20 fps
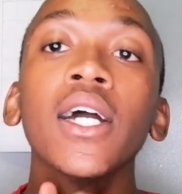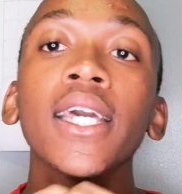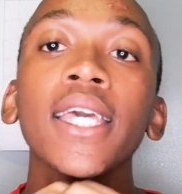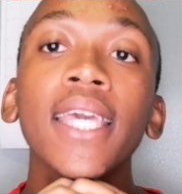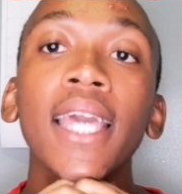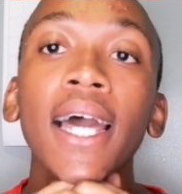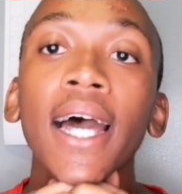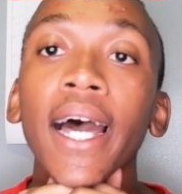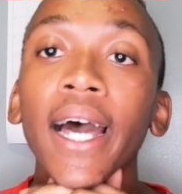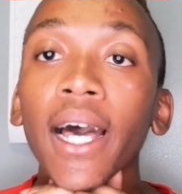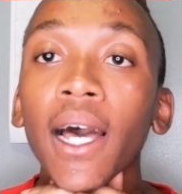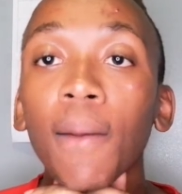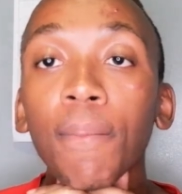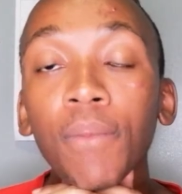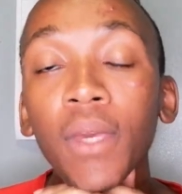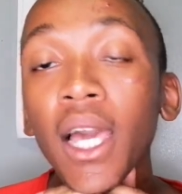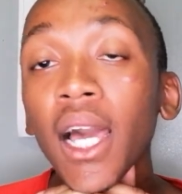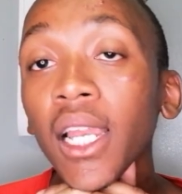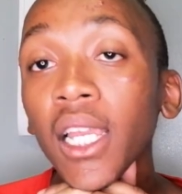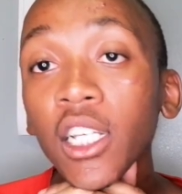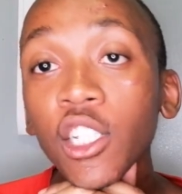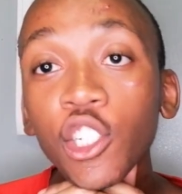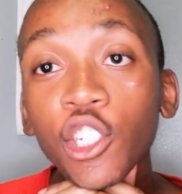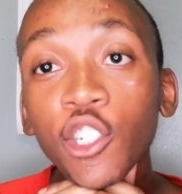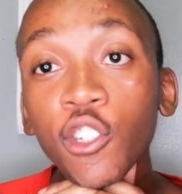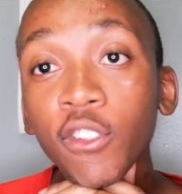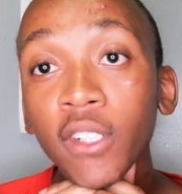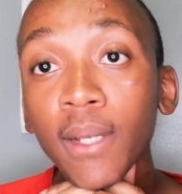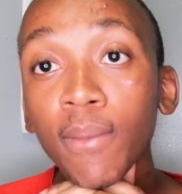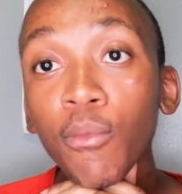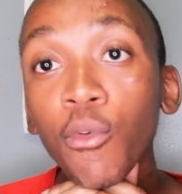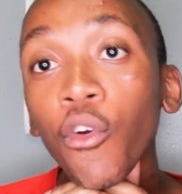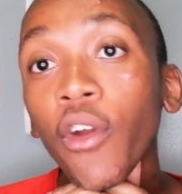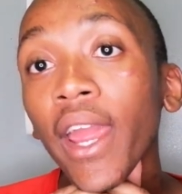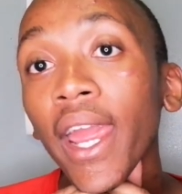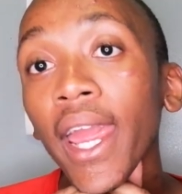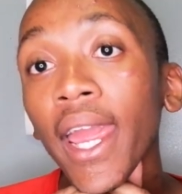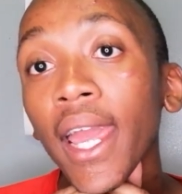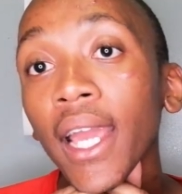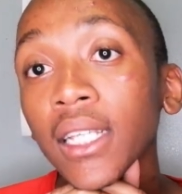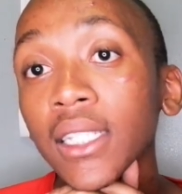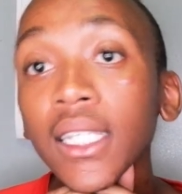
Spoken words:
Yeah, let's stream Rare.